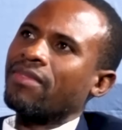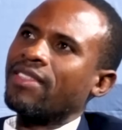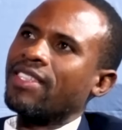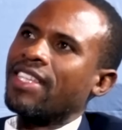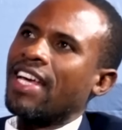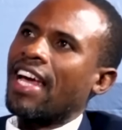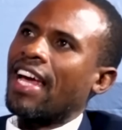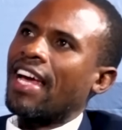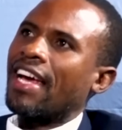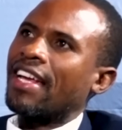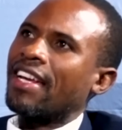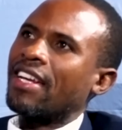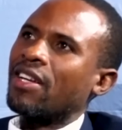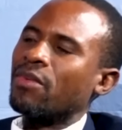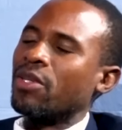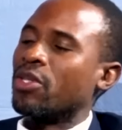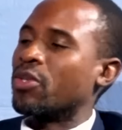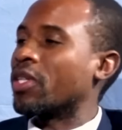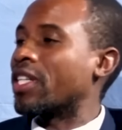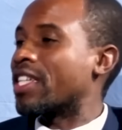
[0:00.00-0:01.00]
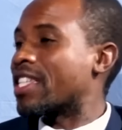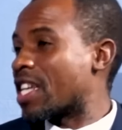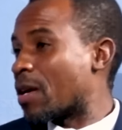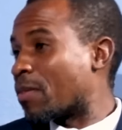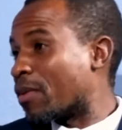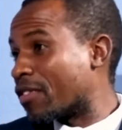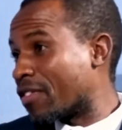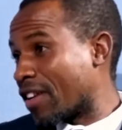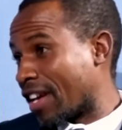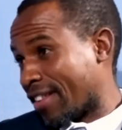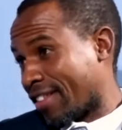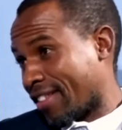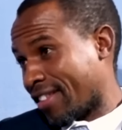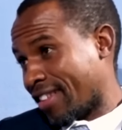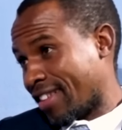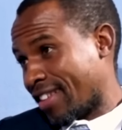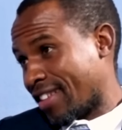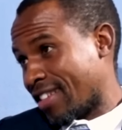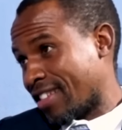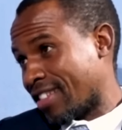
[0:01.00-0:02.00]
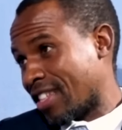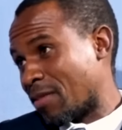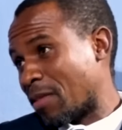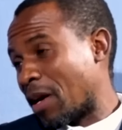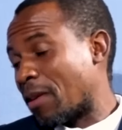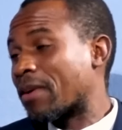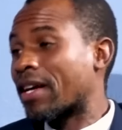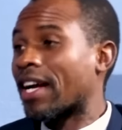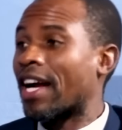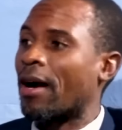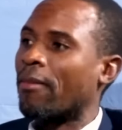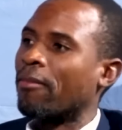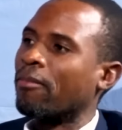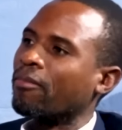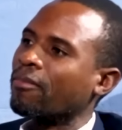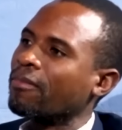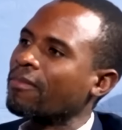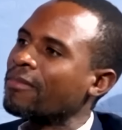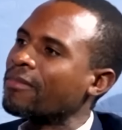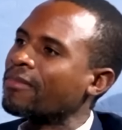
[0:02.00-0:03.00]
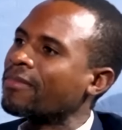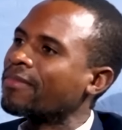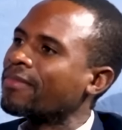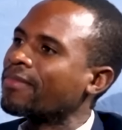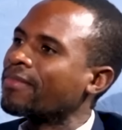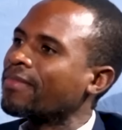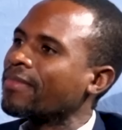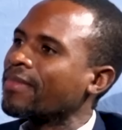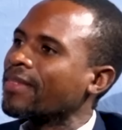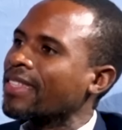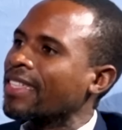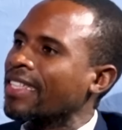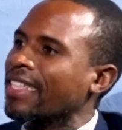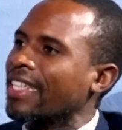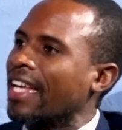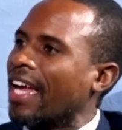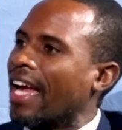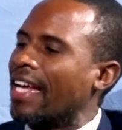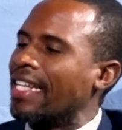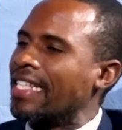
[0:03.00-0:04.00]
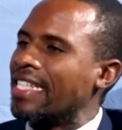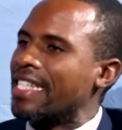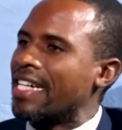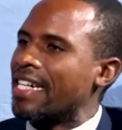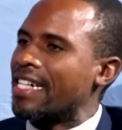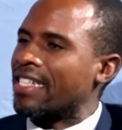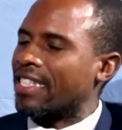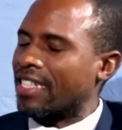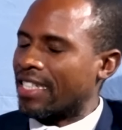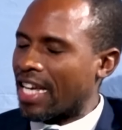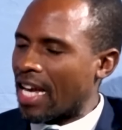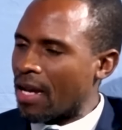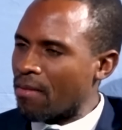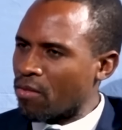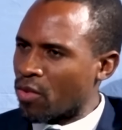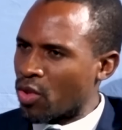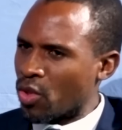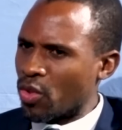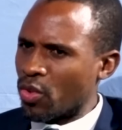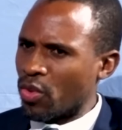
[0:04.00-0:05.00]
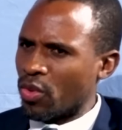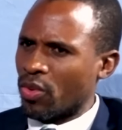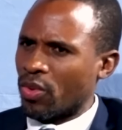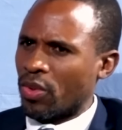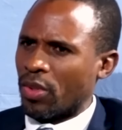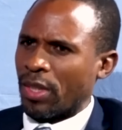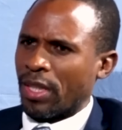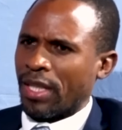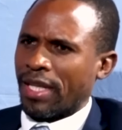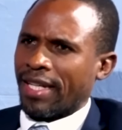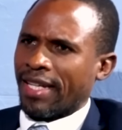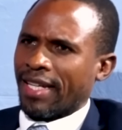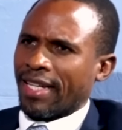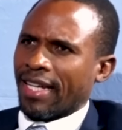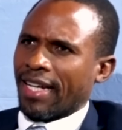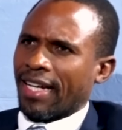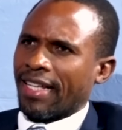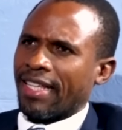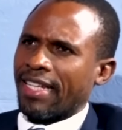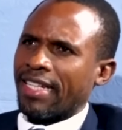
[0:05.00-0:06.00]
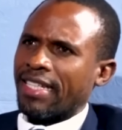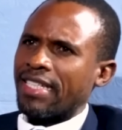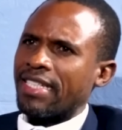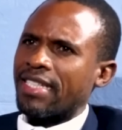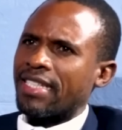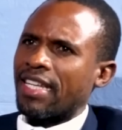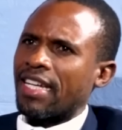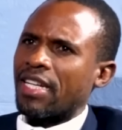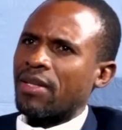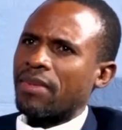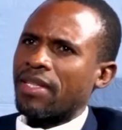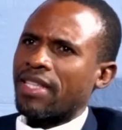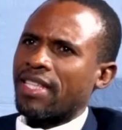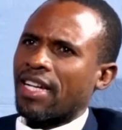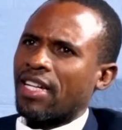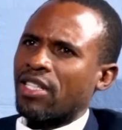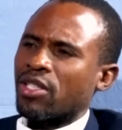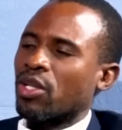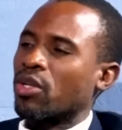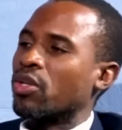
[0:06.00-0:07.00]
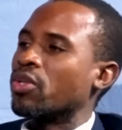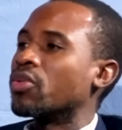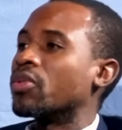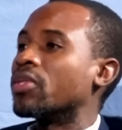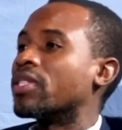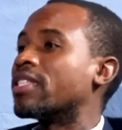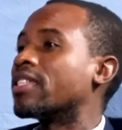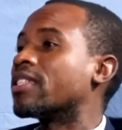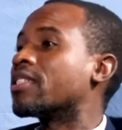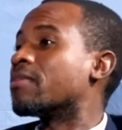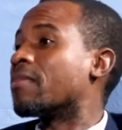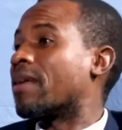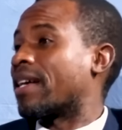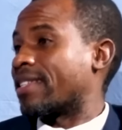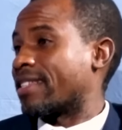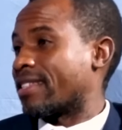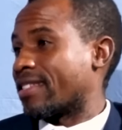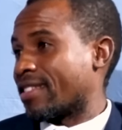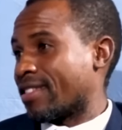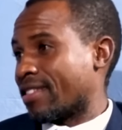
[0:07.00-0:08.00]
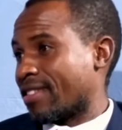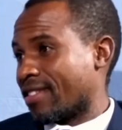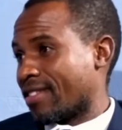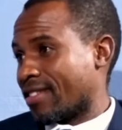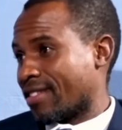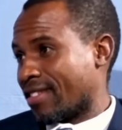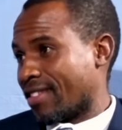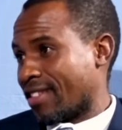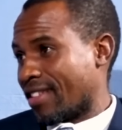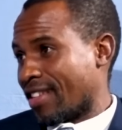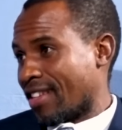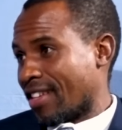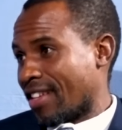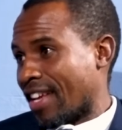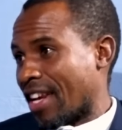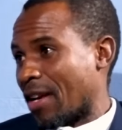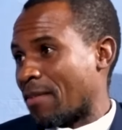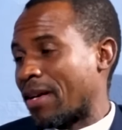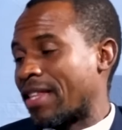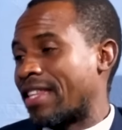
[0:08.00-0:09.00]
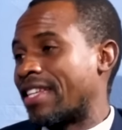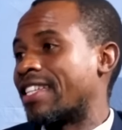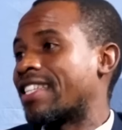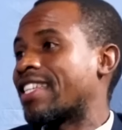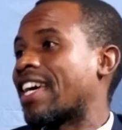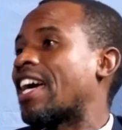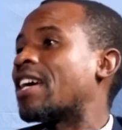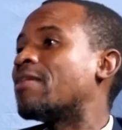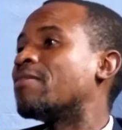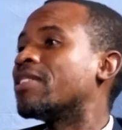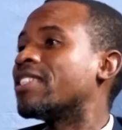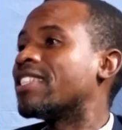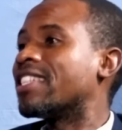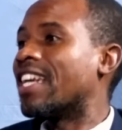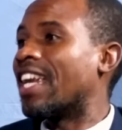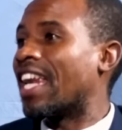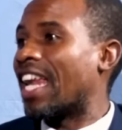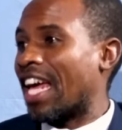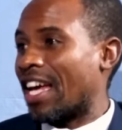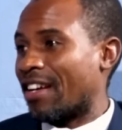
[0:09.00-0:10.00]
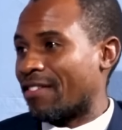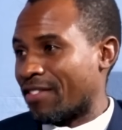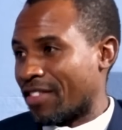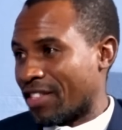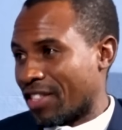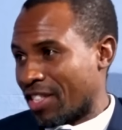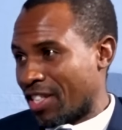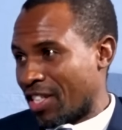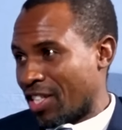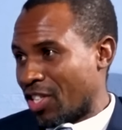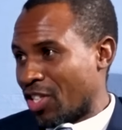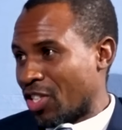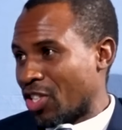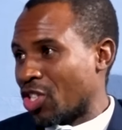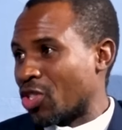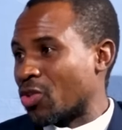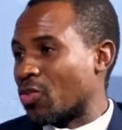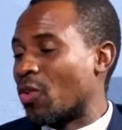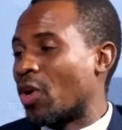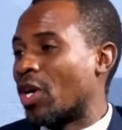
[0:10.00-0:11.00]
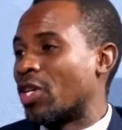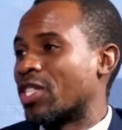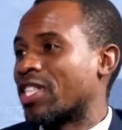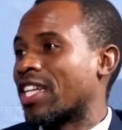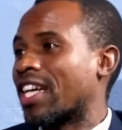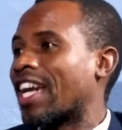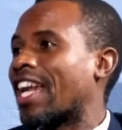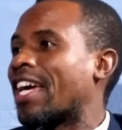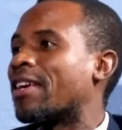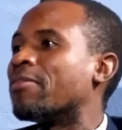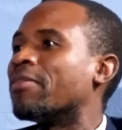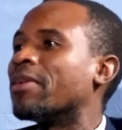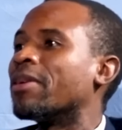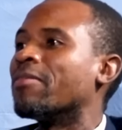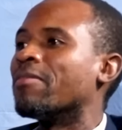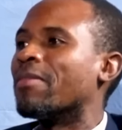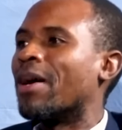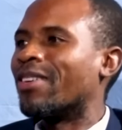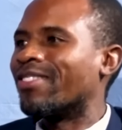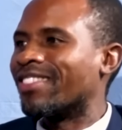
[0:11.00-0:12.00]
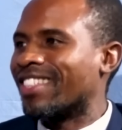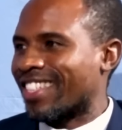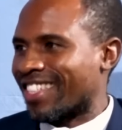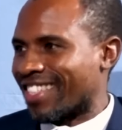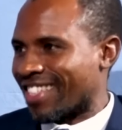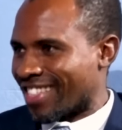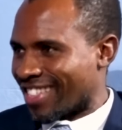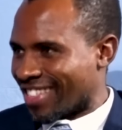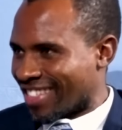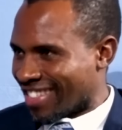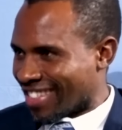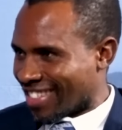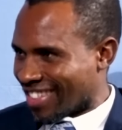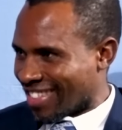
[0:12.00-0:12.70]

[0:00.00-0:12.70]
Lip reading: then we took a step of faith. Said, Mom, come. And she came through. I think she stayed with us close to 6 months. And by the time she left, she was climbing mountains.